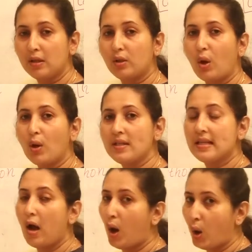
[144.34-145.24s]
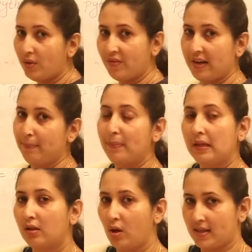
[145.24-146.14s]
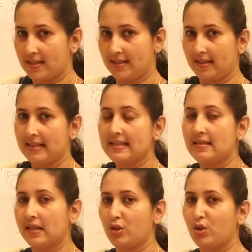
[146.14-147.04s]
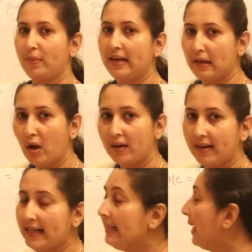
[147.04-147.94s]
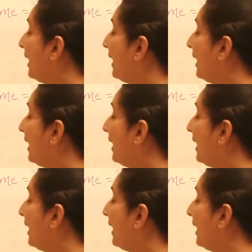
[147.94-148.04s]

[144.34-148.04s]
quotes or triple quotes. String should be denoted in